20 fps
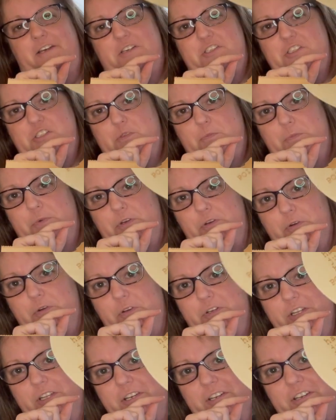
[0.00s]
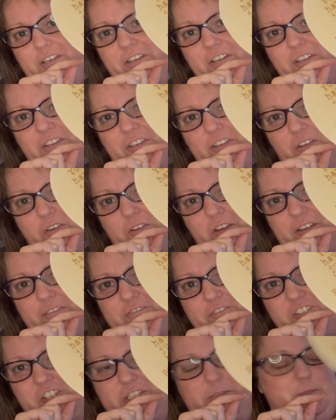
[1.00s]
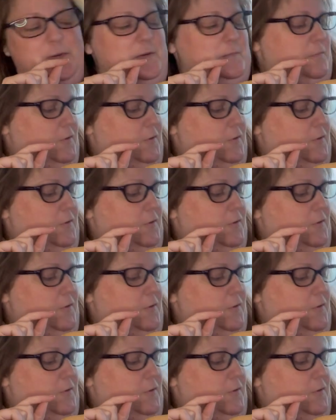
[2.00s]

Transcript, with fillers: a spoon. You have just been